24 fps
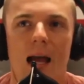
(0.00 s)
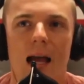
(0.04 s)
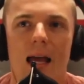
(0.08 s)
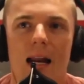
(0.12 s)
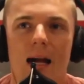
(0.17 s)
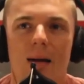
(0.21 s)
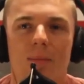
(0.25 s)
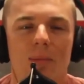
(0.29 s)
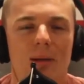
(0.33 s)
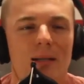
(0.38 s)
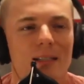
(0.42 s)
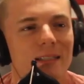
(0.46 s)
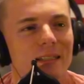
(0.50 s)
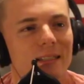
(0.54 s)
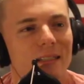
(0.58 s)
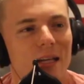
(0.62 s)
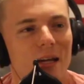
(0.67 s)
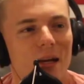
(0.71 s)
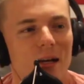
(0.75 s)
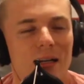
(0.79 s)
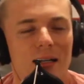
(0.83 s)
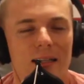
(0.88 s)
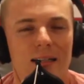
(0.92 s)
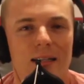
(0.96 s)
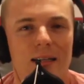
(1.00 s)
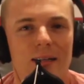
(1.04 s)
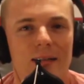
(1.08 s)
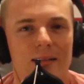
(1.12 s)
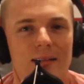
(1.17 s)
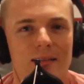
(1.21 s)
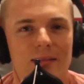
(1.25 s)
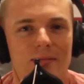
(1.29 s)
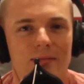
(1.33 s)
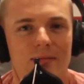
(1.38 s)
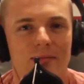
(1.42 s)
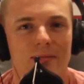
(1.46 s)
And I'm like, dude, they already know
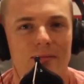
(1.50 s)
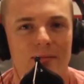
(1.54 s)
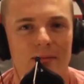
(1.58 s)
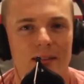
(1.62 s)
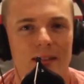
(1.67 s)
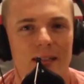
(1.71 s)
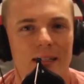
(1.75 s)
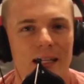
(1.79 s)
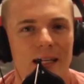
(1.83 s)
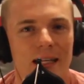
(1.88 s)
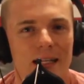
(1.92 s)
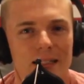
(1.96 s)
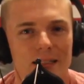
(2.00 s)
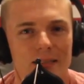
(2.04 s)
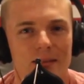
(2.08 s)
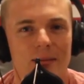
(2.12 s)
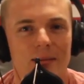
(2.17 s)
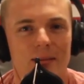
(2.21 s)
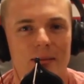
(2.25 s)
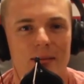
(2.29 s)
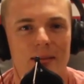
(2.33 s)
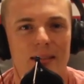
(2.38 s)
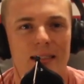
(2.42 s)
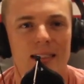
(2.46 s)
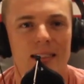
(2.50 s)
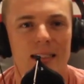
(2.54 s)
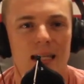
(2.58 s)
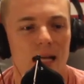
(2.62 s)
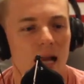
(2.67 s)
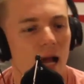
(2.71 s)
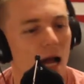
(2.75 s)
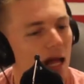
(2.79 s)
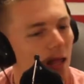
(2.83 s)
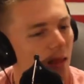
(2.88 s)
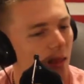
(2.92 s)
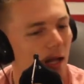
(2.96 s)
it's real, it's cool. And he's
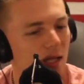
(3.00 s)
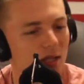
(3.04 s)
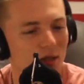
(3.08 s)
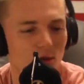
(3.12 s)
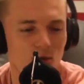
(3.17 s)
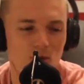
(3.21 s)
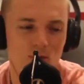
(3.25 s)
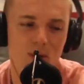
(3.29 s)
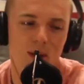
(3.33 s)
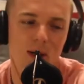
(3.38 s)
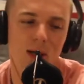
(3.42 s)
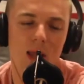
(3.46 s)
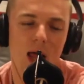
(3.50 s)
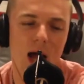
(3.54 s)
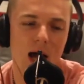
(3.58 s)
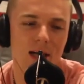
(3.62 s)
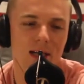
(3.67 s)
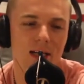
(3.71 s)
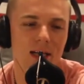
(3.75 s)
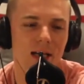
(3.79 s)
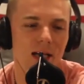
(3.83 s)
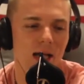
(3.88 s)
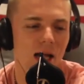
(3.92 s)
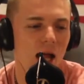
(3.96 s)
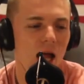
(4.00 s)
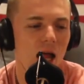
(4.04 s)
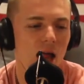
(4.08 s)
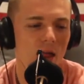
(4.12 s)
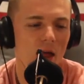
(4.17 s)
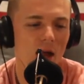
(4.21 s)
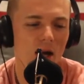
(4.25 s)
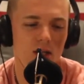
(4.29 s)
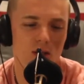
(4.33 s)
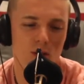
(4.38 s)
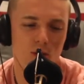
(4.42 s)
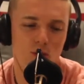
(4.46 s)
like, that's a real ID.
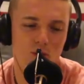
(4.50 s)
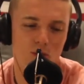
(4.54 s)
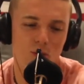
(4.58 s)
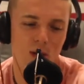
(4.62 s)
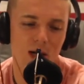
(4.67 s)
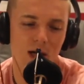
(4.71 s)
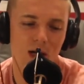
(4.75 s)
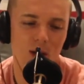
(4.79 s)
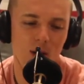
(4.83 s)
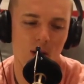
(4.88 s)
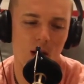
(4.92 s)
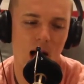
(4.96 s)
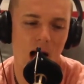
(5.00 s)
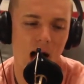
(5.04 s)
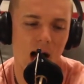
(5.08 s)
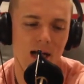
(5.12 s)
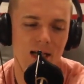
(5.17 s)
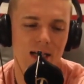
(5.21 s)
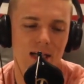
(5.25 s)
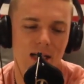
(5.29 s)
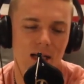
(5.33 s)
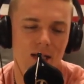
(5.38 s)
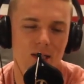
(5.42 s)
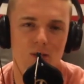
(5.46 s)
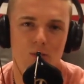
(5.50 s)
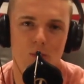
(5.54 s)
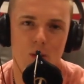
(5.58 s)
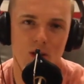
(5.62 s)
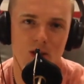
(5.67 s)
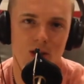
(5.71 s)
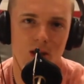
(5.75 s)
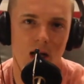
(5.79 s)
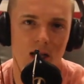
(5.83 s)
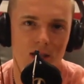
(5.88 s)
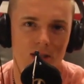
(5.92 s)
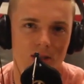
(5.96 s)
That is a real ID. I just
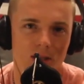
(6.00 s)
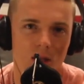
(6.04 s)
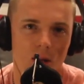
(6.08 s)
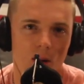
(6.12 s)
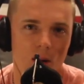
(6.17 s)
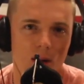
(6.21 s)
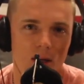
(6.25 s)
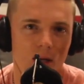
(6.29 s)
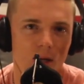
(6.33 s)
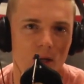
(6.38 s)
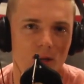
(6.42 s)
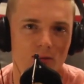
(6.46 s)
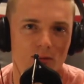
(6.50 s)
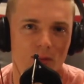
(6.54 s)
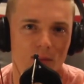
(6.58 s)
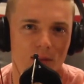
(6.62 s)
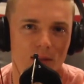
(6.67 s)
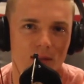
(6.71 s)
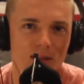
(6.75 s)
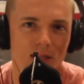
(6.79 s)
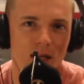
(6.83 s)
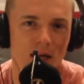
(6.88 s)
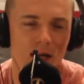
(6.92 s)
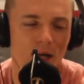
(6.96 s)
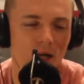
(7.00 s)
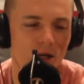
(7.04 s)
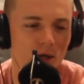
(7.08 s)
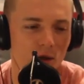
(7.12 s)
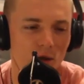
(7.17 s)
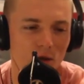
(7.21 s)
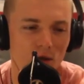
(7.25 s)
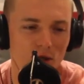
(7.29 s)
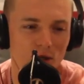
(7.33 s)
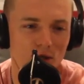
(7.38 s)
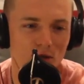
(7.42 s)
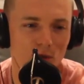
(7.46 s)
want you guys to know, I know he's from Kentucky. I
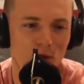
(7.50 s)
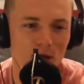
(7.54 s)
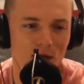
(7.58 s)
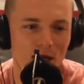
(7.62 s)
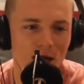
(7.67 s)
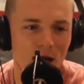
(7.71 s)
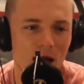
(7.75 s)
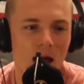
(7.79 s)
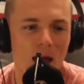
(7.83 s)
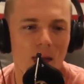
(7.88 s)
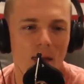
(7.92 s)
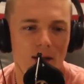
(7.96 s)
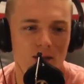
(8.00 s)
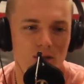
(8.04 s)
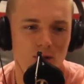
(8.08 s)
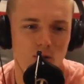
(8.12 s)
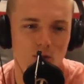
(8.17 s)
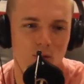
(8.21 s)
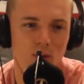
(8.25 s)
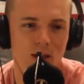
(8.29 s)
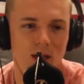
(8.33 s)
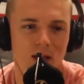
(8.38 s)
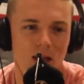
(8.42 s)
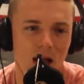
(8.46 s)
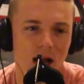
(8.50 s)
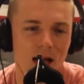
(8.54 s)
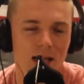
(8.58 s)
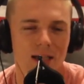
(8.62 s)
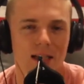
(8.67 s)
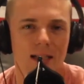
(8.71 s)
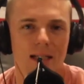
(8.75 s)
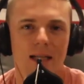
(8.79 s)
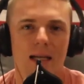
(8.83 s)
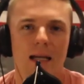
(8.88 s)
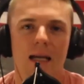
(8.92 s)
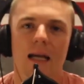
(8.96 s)
know it looks weird. That's a real
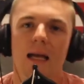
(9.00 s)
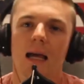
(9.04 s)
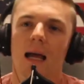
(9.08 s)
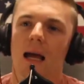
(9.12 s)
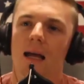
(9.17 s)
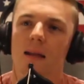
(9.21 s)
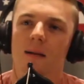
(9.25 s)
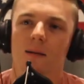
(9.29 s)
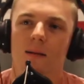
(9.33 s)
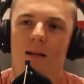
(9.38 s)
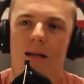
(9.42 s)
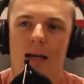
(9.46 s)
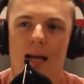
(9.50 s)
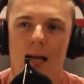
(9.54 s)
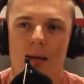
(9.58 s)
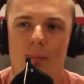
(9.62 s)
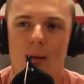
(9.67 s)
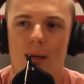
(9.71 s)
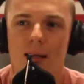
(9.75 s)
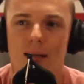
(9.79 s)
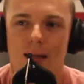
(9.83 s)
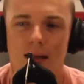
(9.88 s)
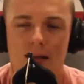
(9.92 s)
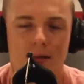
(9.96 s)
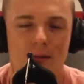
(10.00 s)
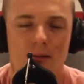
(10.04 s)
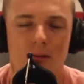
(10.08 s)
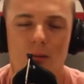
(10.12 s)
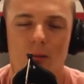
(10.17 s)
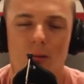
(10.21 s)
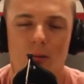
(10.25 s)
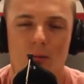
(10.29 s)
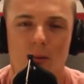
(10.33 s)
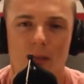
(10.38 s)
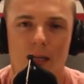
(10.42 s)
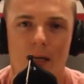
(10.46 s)
ID. And they're like, hey man, it's
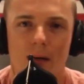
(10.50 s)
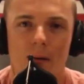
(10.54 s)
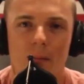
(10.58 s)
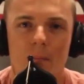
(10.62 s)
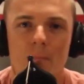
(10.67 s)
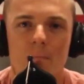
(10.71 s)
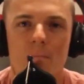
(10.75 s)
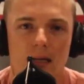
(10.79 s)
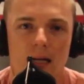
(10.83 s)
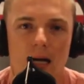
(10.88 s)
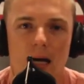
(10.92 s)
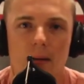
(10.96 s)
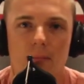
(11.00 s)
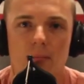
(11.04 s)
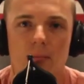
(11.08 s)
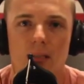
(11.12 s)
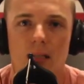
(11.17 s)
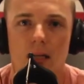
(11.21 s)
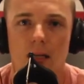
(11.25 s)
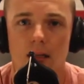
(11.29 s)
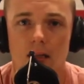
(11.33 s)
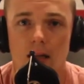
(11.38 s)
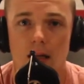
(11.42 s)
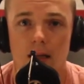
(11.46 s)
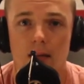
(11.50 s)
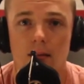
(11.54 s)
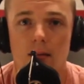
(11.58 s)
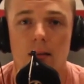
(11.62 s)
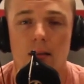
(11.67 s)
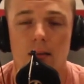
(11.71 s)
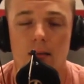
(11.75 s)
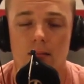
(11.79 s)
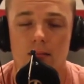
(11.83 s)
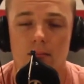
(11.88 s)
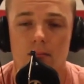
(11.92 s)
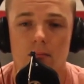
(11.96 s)
cool. We know. The cops say,
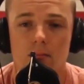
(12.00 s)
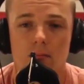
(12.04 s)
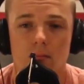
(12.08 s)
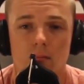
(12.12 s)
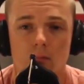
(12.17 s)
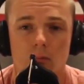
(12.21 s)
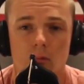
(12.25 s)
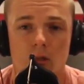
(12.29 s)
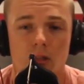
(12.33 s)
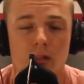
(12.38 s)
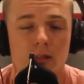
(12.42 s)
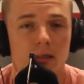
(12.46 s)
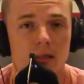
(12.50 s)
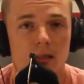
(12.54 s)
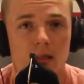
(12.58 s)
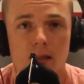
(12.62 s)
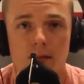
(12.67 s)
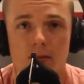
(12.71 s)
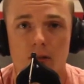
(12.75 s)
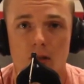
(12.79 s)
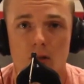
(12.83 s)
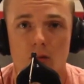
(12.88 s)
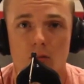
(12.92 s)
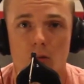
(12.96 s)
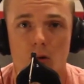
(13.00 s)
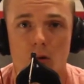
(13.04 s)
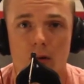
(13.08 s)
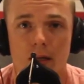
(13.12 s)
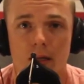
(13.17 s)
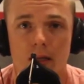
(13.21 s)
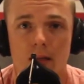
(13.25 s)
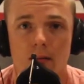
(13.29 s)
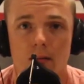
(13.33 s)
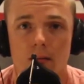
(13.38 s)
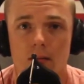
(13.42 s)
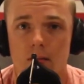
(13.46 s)
look, we're just going to give you a
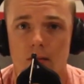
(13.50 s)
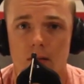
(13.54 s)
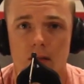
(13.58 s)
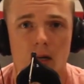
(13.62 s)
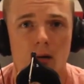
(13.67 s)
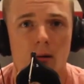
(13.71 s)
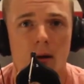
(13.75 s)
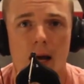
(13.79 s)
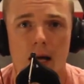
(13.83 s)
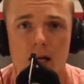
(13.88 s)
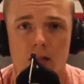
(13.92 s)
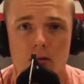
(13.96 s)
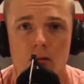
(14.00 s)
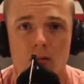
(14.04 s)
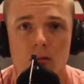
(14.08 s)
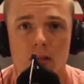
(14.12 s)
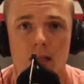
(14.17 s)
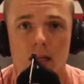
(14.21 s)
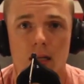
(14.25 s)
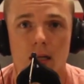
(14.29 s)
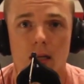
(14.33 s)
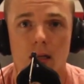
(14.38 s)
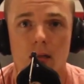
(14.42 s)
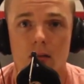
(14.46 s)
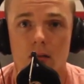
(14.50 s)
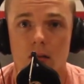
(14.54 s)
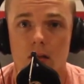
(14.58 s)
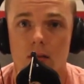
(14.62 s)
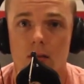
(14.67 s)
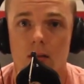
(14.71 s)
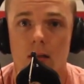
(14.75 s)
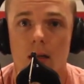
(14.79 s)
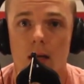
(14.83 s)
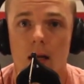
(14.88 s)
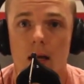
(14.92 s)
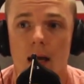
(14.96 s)
warning. No actual ticket.
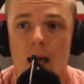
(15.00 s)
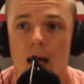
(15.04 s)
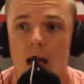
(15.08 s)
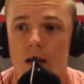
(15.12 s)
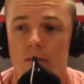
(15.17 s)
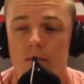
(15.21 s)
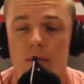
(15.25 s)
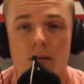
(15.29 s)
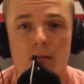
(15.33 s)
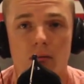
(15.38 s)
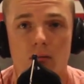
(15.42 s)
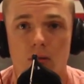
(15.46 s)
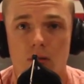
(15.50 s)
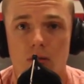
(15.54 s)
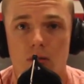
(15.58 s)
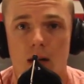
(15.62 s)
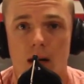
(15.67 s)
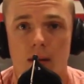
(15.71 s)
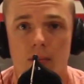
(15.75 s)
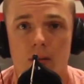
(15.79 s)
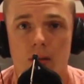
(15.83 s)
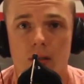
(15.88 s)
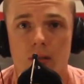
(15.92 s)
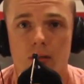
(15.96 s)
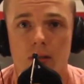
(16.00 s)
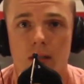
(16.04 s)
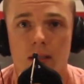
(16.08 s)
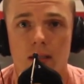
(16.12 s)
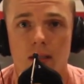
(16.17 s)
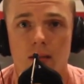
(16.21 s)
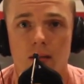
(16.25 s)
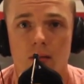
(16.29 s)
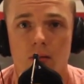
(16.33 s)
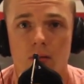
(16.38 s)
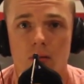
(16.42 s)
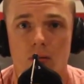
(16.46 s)
Just have everyone drop their
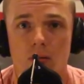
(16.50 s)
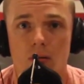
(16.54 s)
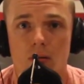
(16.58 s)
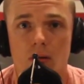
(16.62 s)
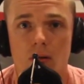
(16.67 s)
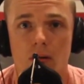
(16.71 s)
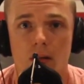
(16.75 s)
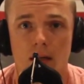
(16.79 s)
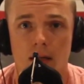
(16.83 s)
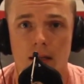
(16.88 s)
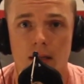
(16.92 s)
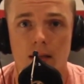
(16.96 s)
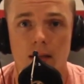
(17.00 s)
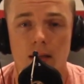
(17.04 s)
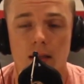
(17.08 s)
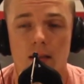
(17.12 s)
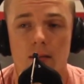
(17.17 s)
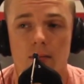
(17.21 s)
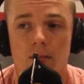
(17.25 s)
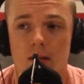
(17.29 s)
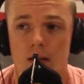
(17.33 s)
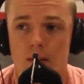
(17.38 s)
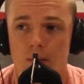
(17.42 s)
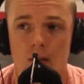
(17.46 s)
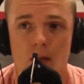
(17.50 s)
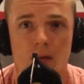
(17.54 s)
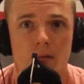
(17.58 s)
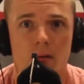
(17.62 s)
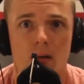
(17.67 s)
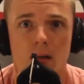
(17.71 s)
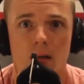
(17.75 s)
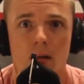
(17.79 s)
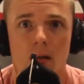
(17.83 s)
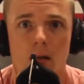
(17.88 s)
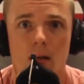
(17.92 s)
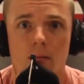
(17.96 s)
drinks at the door and leave. And I'm like,
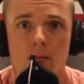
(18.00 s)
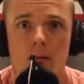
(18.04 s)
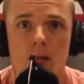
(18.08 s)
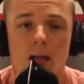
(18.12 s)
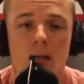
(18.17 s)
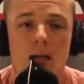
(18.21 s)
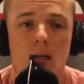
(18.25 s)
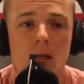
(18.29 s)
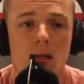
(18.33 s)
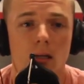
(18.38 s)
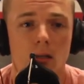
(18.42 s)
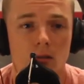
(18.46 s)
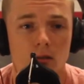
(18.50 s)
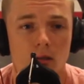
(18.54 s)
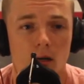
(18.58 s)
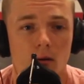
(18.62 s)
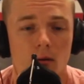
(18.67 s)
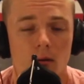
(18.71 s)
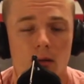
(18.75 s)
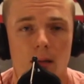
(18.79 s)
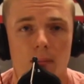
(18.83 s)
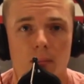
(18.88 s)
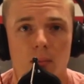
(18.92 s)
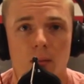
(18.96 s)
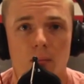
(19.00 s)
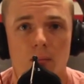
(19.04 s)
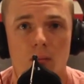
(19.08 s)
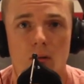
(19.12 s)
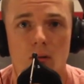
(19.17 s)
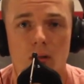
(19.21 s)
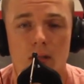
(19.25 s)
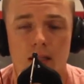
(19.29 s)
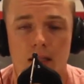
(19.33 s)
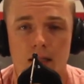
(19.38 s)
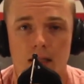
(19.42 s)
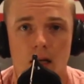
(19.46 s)
fair enough. So I run up on the
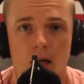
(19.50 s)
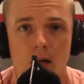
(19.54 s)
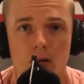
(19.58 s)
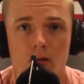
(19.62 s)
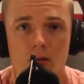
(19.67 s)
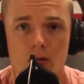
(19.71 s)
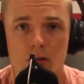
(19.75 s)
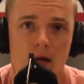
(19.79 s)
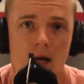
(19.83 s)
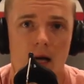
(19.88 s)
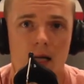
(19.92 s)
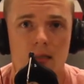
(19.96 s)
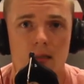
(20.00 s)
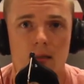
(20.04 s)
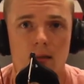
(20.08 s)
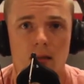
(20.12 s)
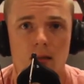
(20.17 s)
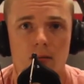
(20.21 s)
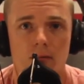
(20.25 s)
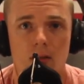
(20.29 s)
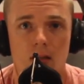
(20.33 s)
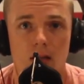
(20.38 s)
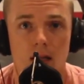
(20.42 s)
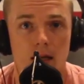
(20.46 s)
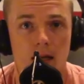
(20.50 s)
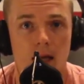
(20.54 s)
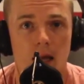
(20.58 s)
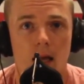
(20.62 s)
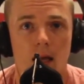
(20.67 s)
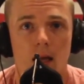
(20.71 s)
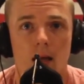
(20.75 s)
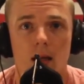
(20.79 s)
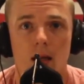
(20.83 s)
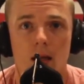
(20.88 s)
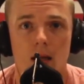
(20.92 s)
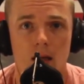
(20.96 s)
porch. I tell the other guys I live with,
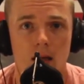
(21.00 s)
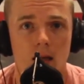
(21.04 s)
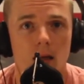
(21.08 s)
hey,